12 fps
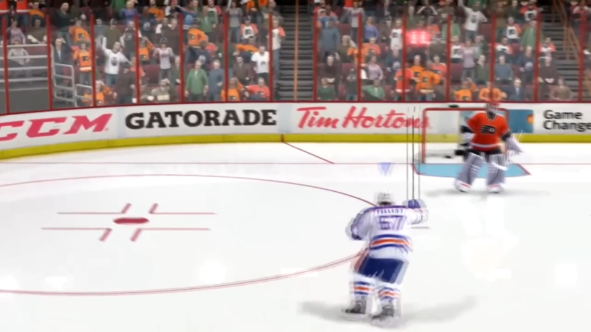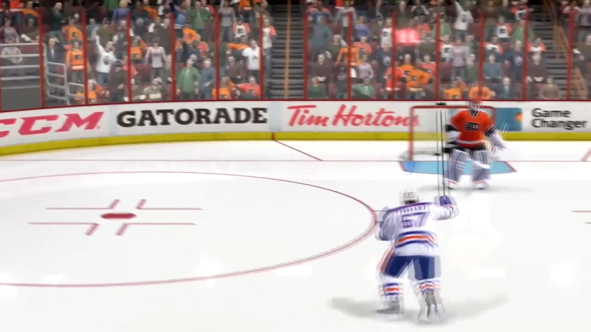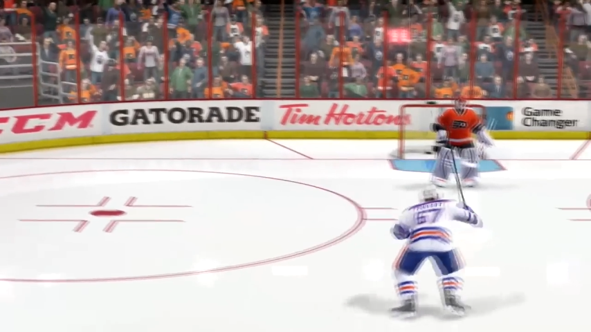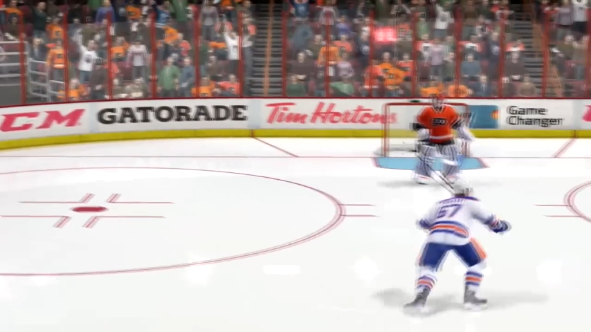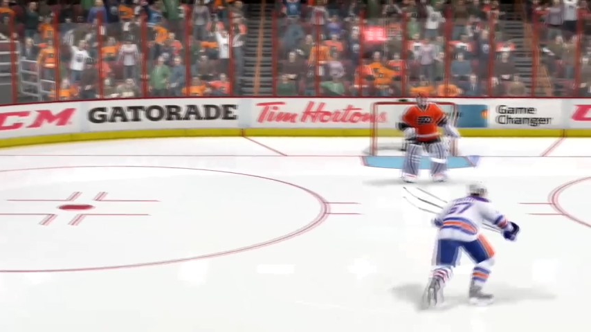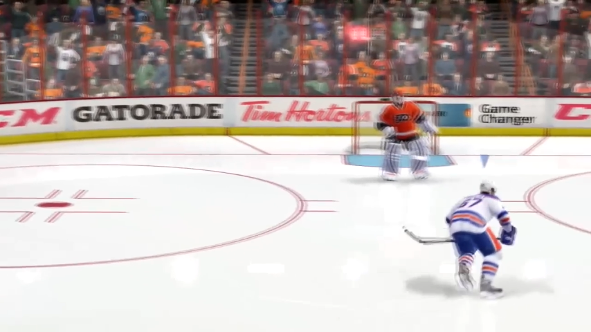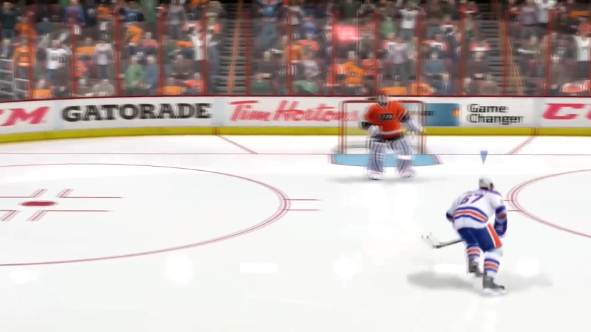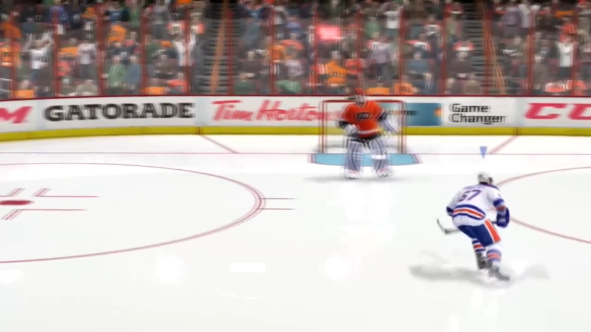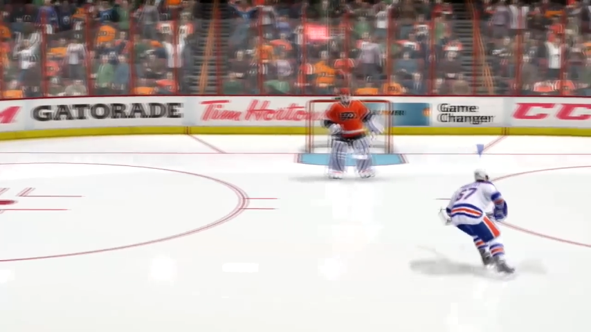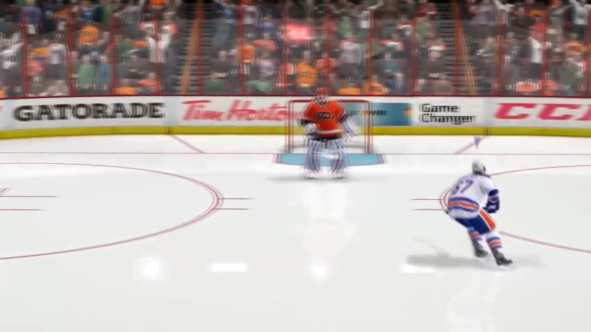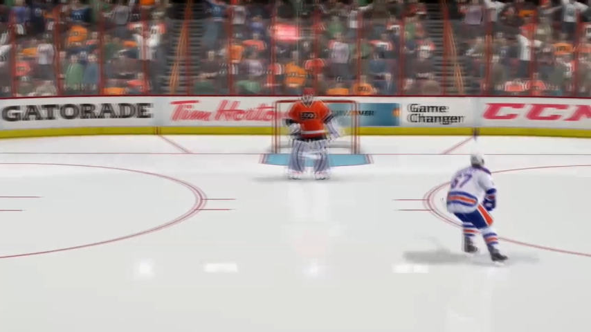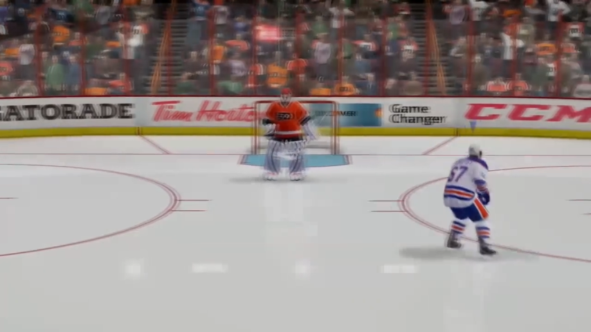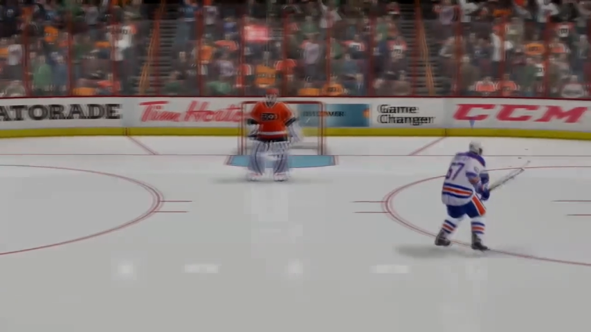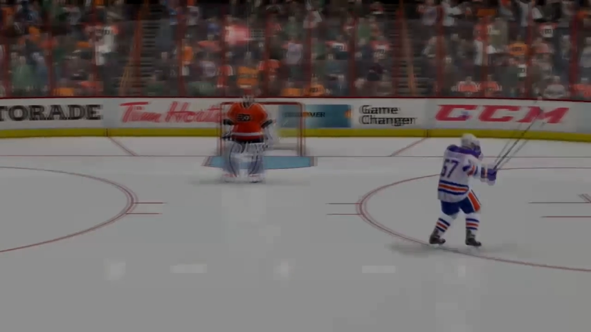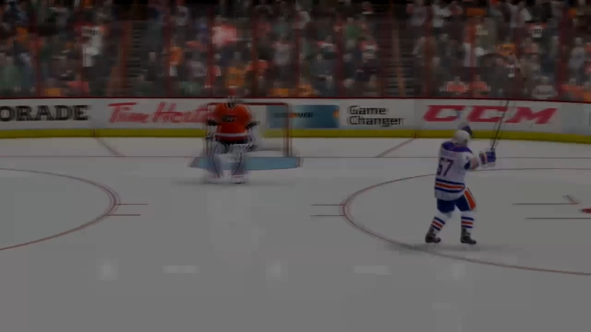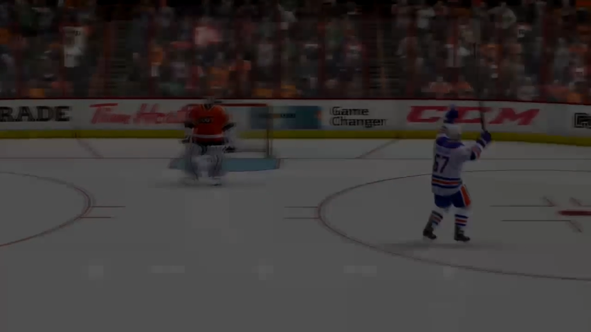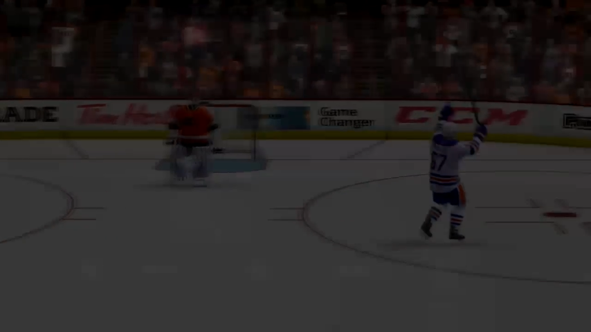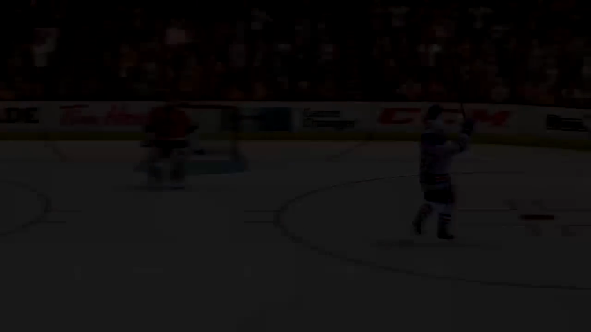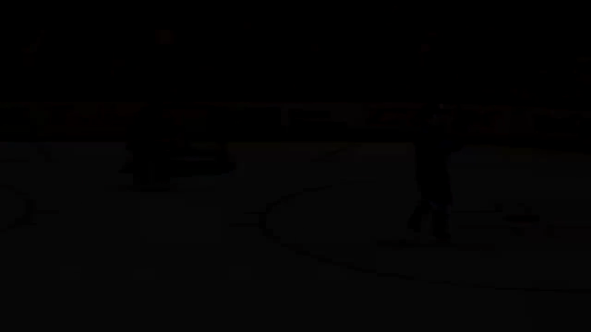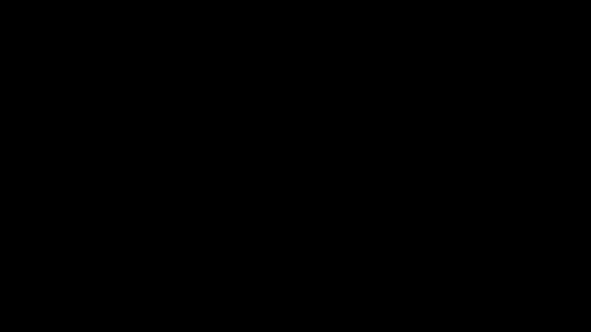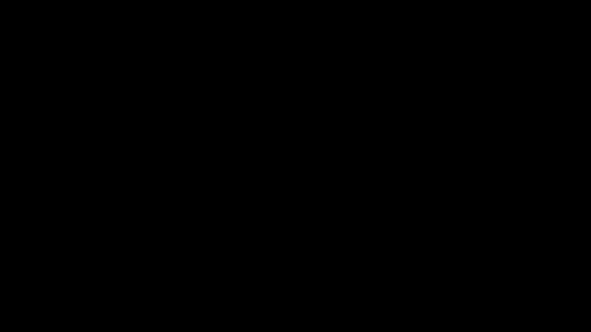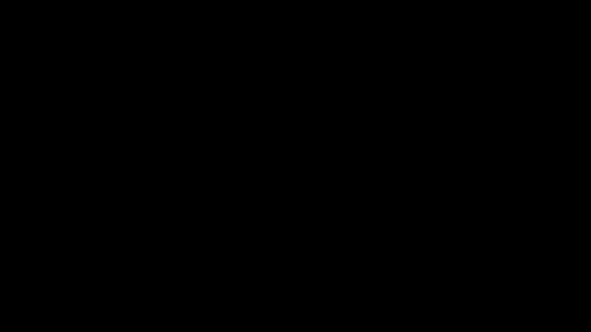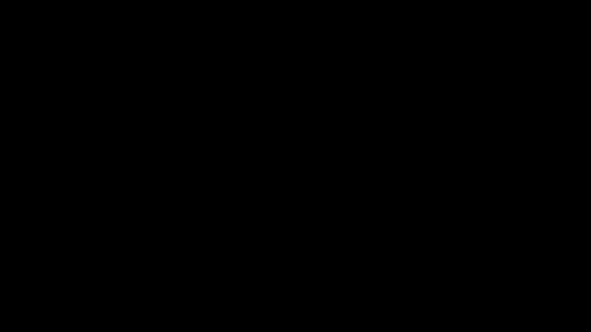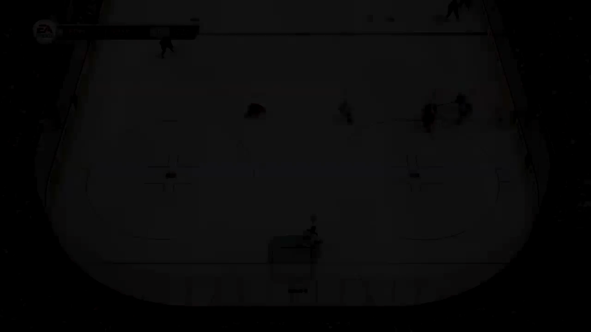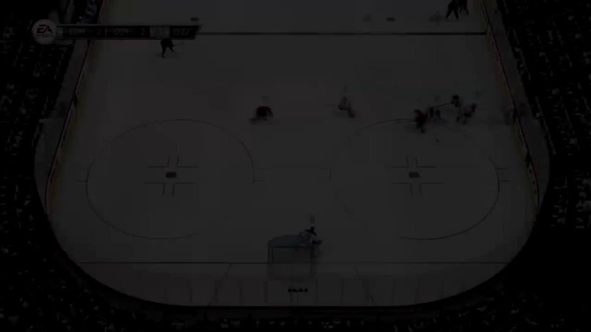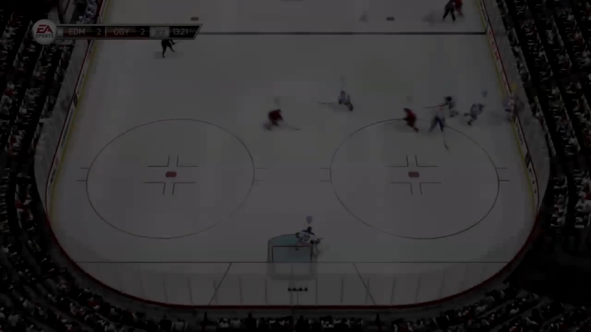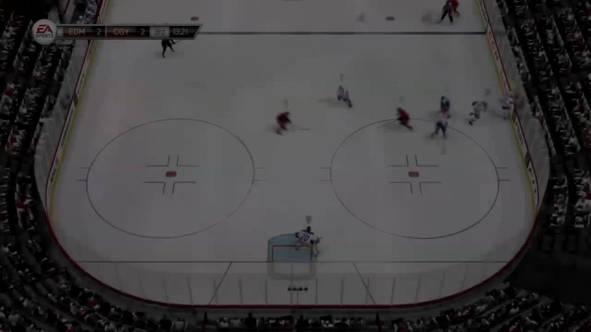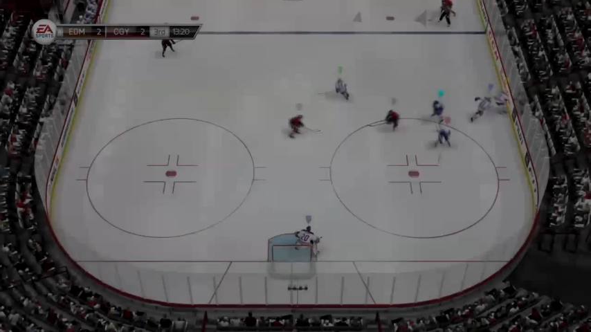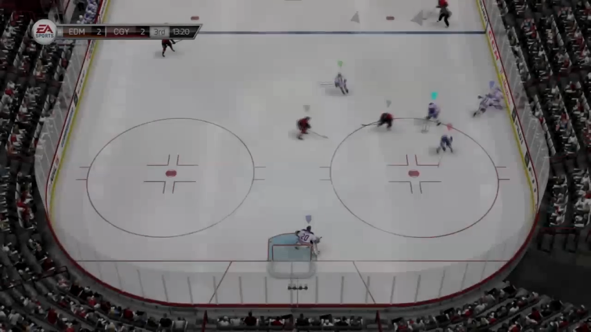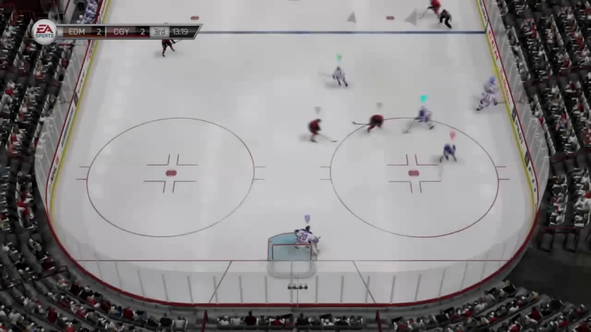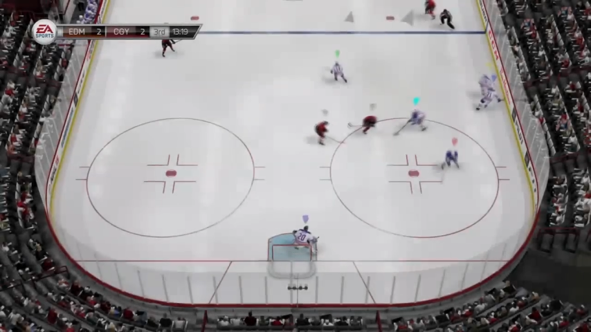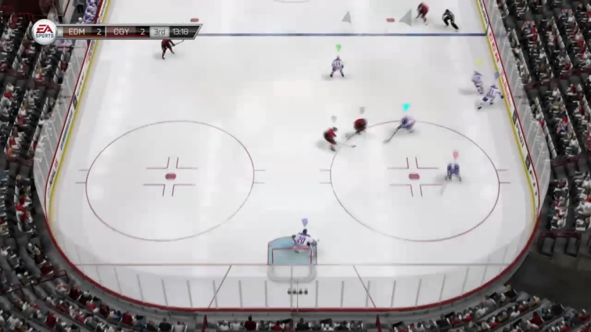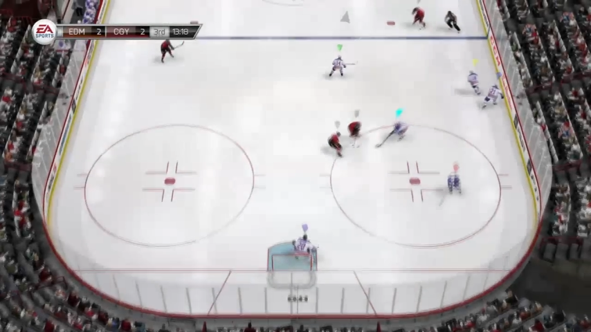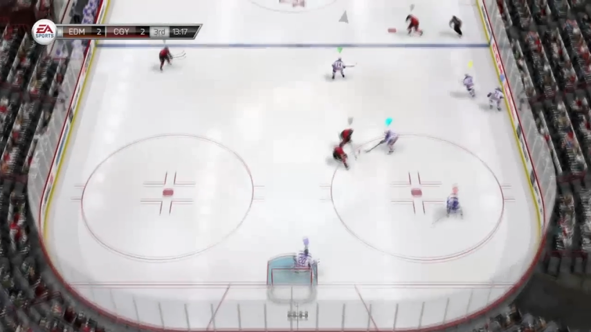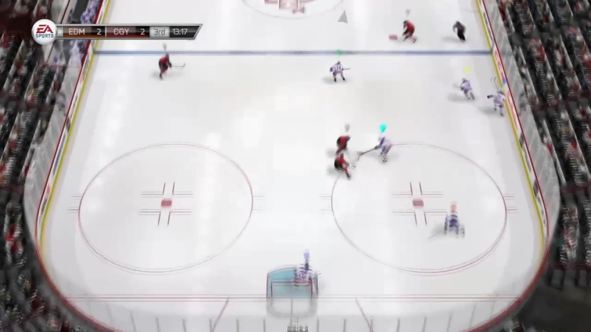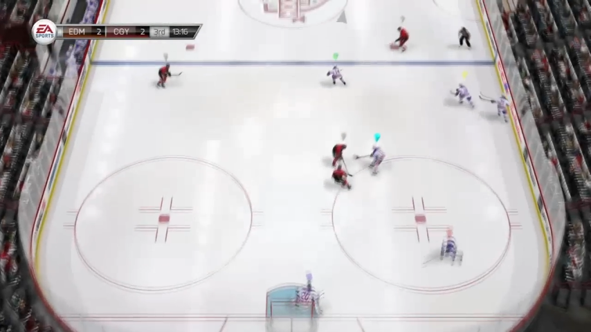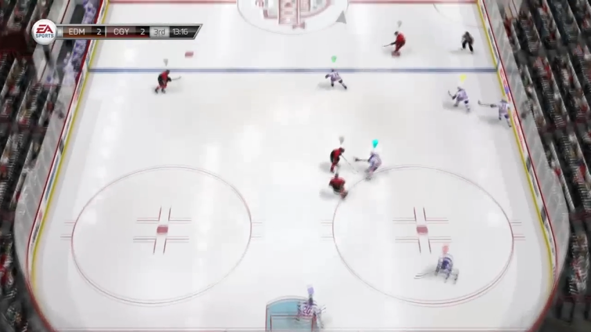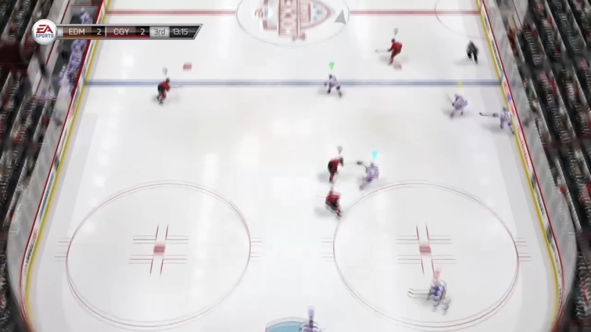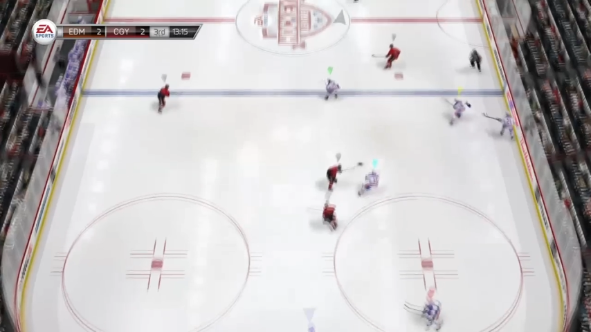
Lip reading: (no speaker visible)